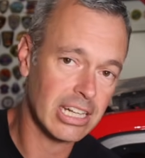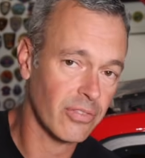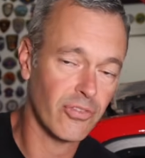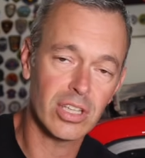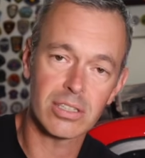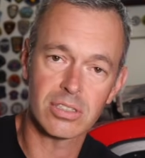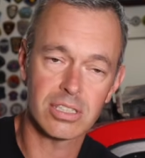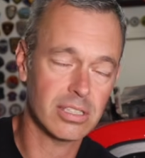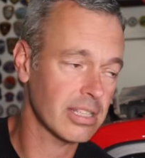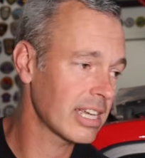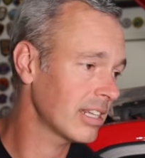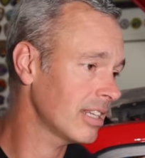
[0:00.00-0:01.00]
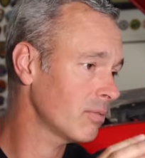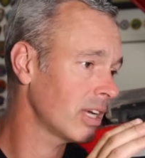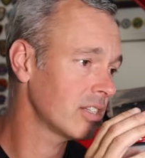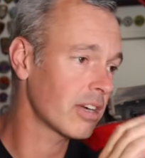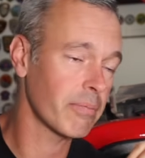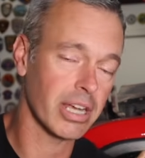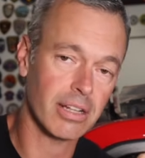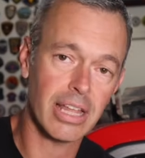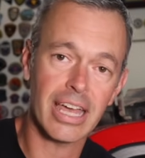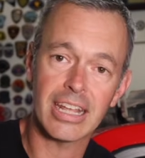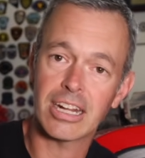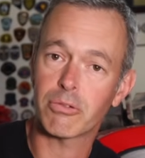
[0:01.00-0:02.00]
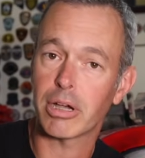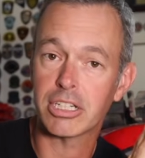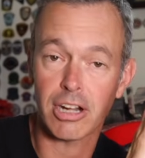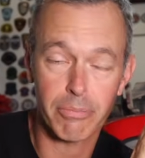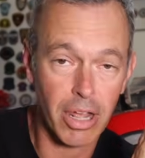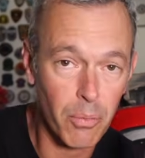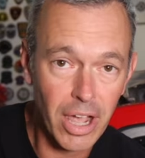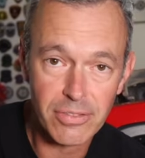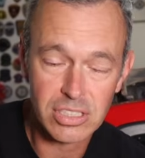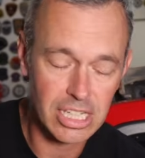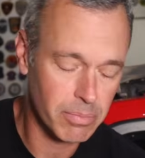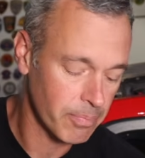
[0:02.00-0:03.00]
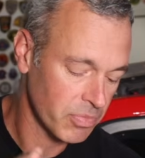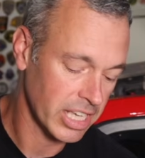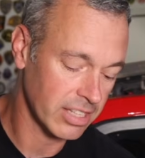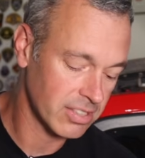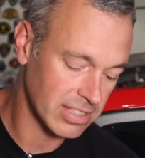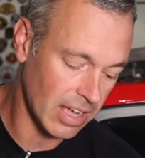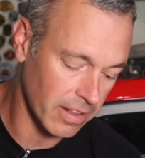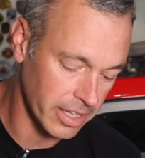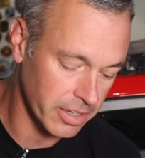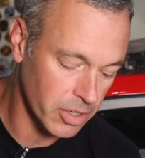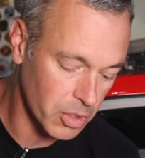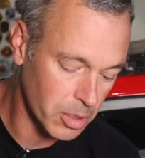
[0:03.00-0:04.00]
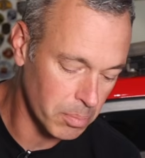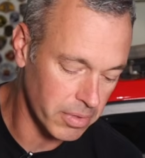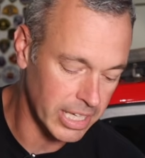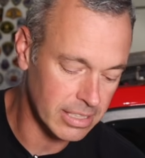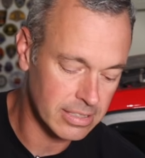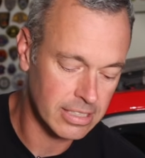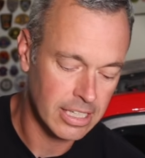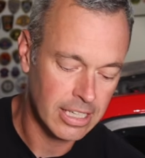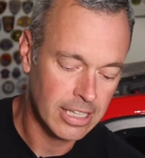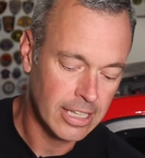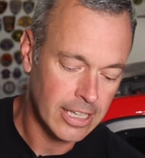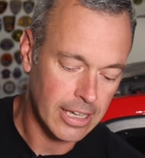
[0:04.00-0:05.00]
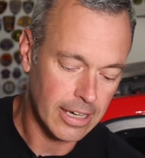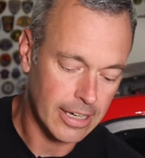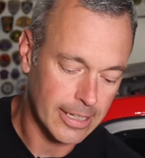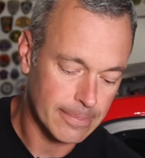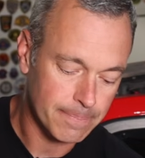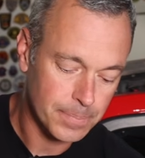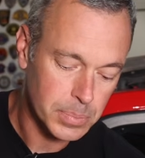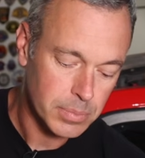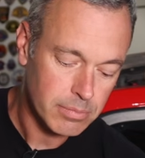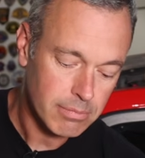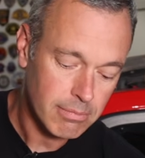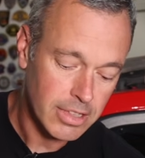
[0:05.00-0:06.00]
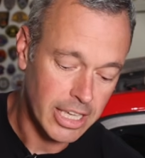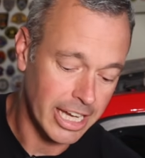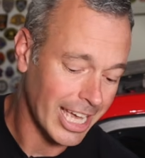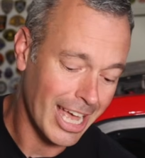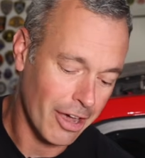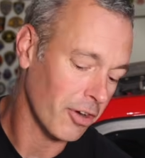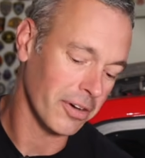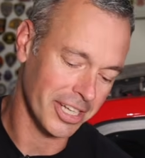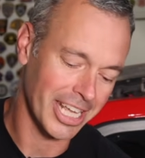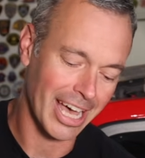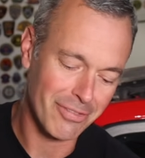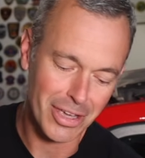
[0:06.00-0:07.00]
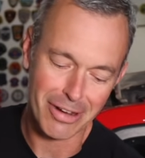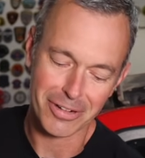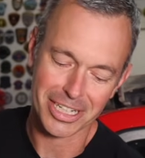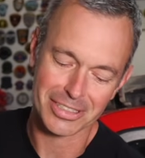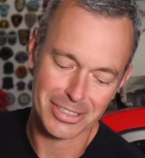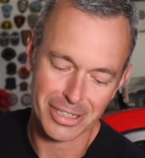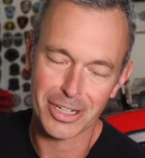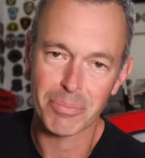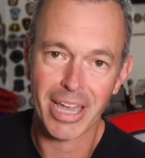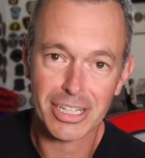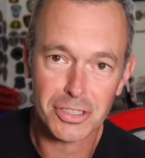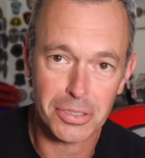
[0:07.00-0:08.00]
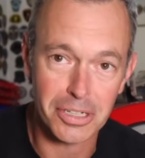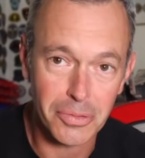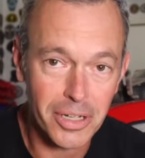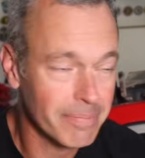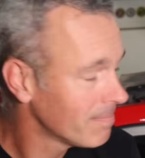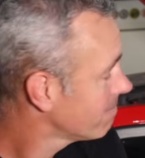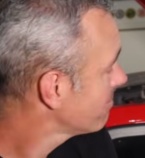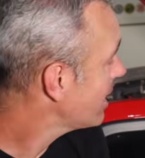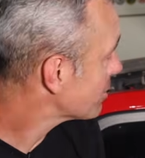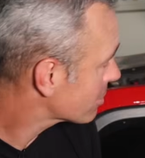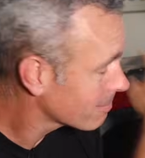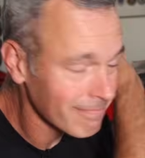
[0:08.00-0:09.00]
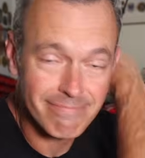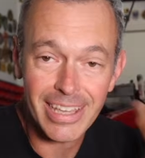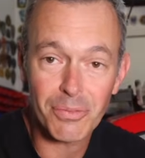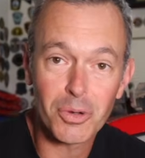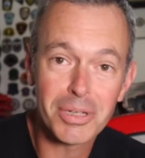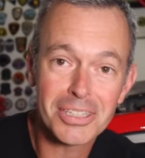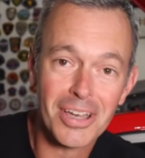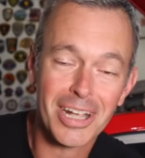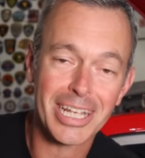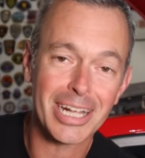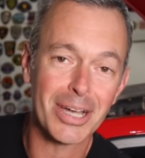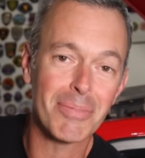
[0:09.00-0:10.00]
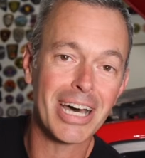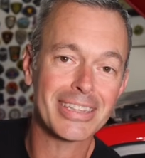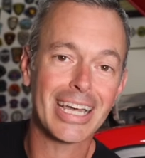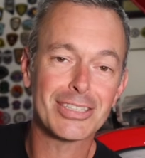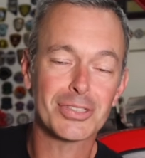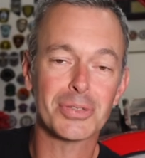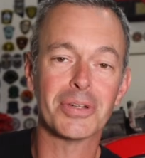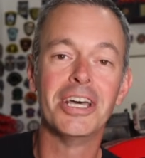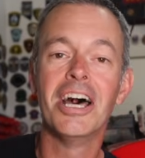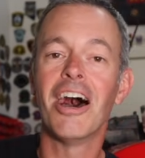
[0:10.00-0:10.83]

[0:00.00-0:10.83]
It feels just like it did when I drive my Gladiator, when I drive my wife's Jeep. It's solid, no complaints. And have you ever considered a Banks tuner? Well, yes. And we'll be talking about that soon.